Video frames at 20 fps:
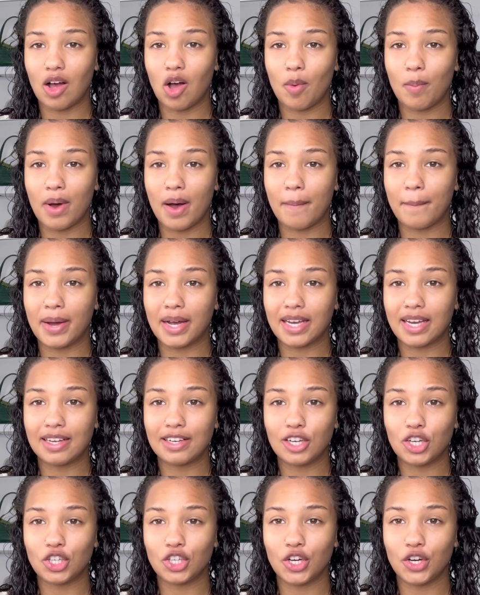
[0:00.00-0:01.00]
I'll pop back
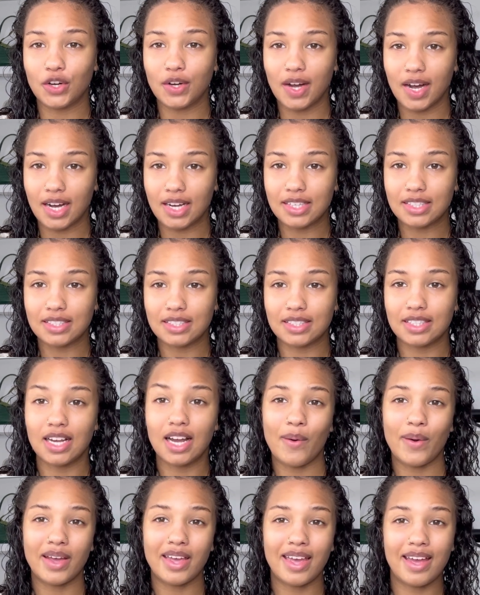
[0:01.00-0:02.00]
in to show you guys
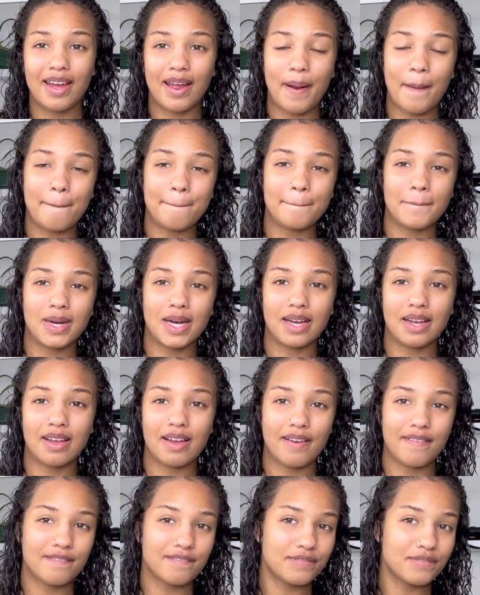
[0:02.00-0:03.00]
how I get
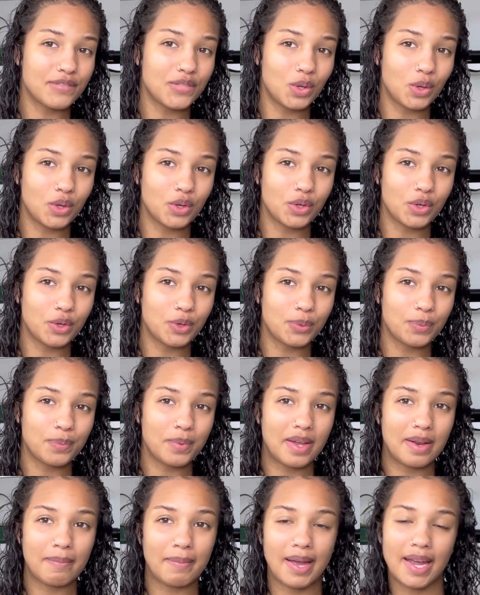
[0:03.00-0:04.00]
my volume
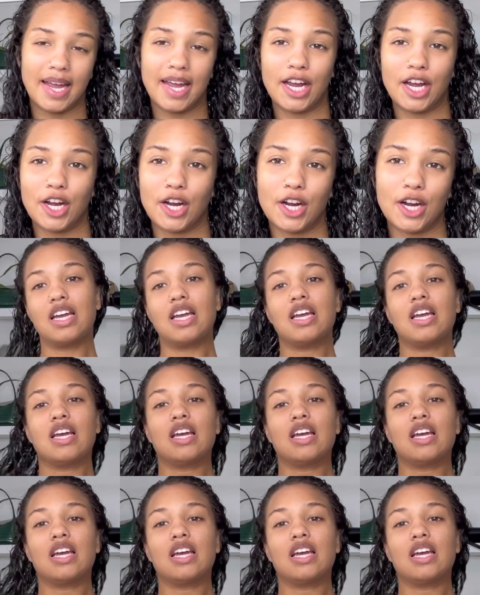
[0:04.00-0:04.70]
in my hair.